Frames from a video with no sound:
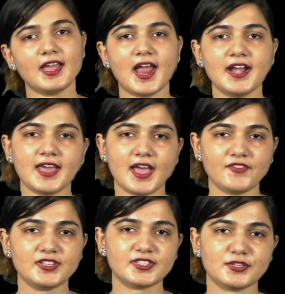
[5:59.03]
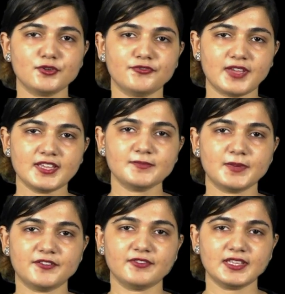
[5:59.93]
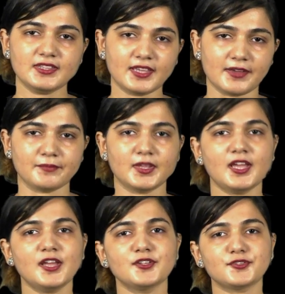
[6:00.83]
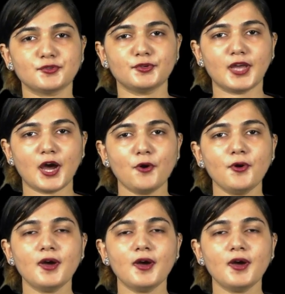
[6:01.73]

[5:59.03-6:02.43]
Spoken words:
and having 0 phase between them. So now